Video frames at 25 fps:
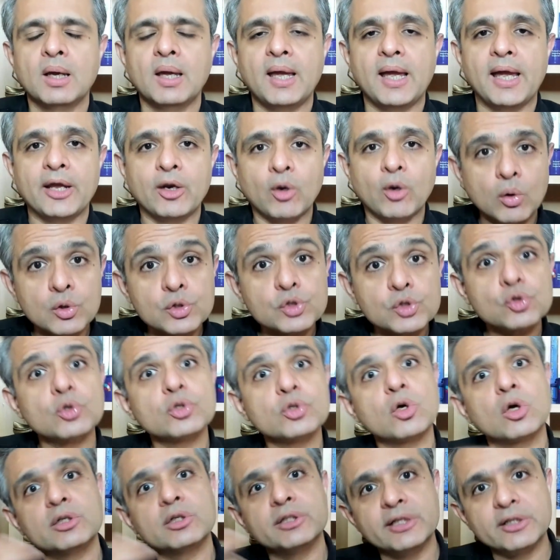and also
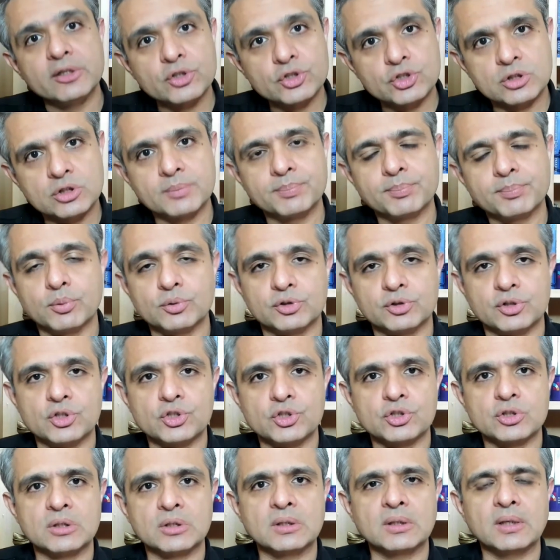your leadership
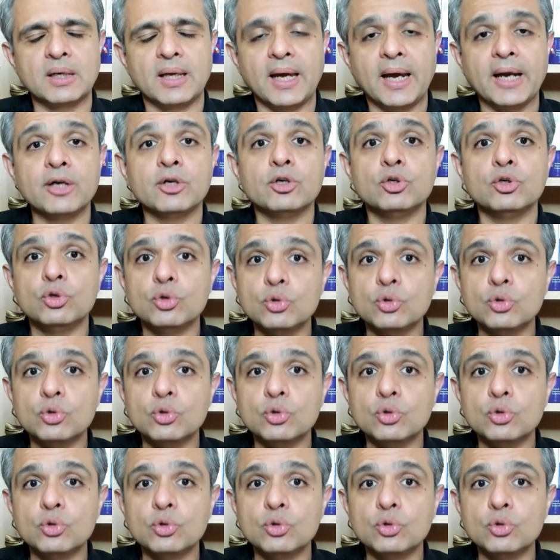position and